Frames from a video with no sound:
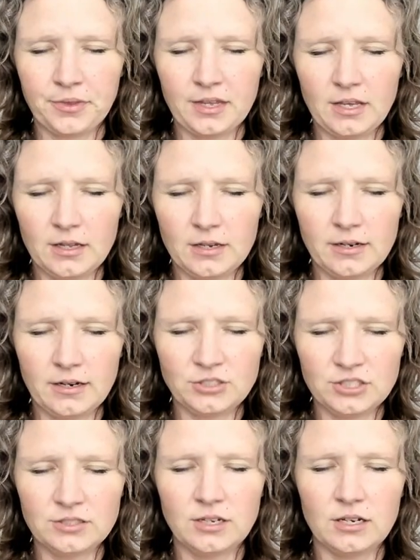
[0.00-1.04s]
And
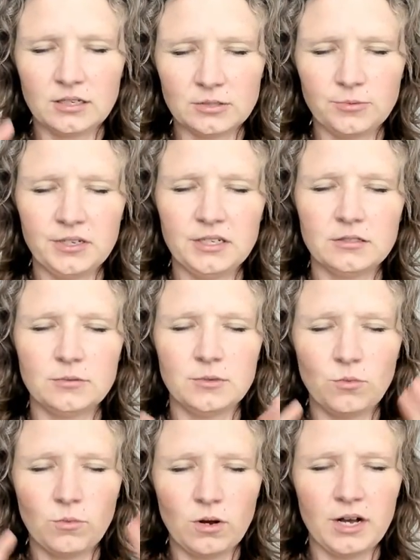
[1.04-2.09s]
she's not explaining to
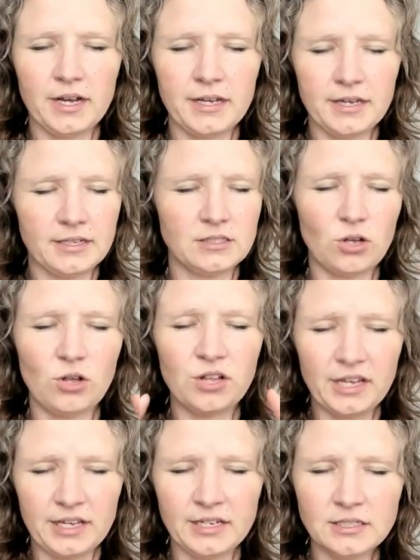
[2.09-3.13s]
me why it's all
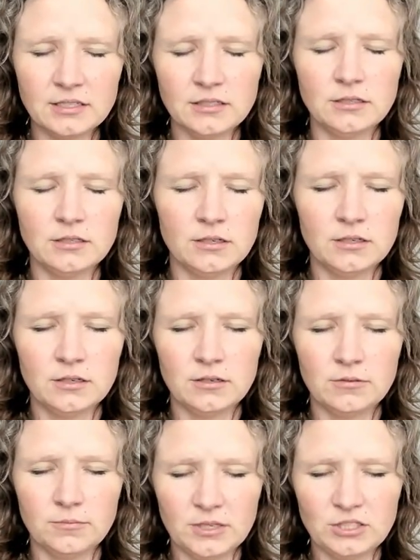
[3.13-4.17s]
hidden,
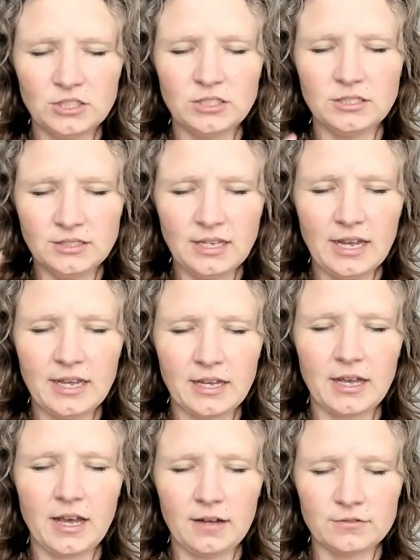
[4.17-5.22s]
but she's saying
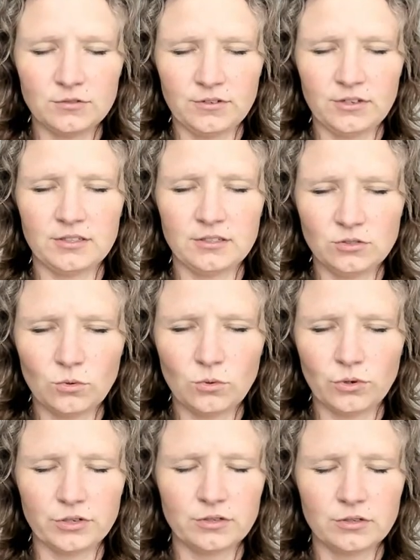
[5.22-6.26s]
I have to find a
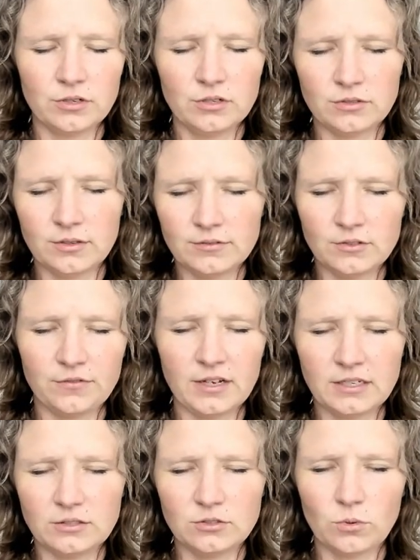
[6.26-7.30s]
door. So I have to
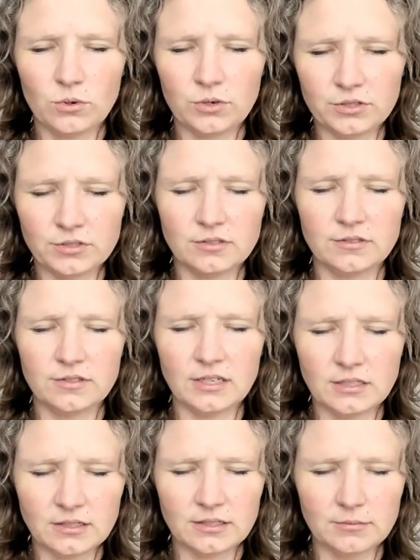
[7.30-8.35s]
find doors and
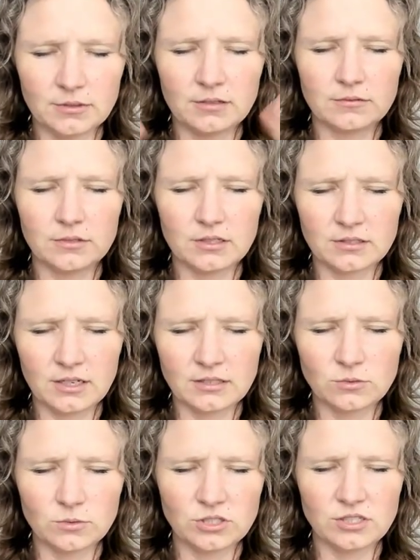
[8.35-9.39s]
things. I mean, I,
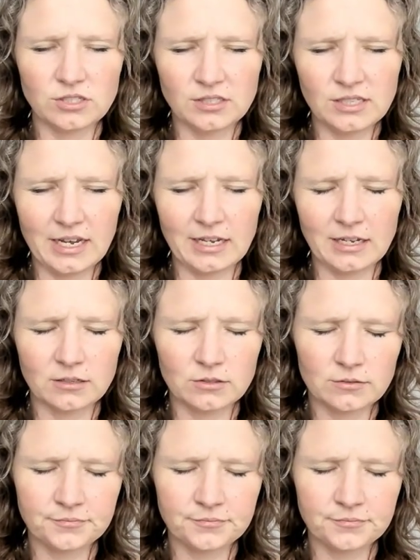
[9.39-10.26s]
that's what she's saying.